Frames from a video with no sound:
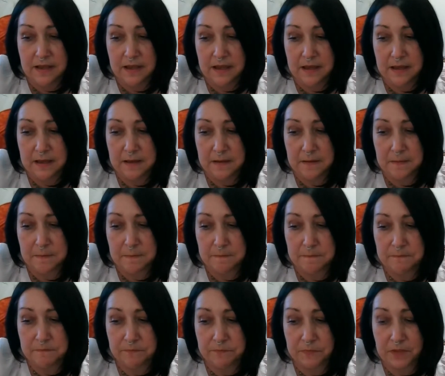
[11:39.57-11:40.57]

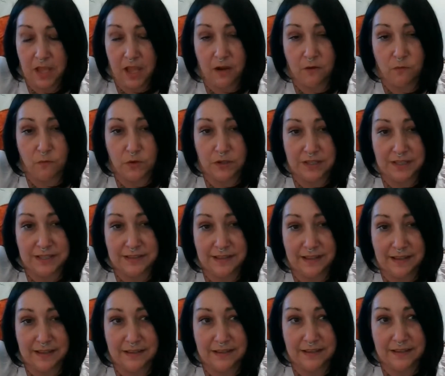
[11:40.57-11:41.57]
I really
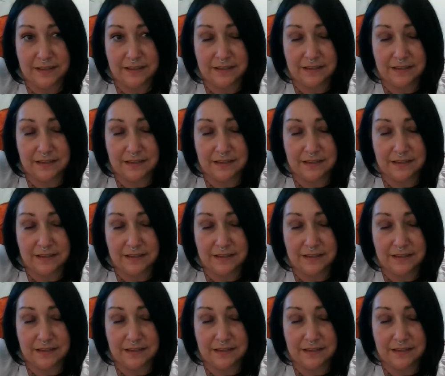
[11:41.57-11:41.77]
like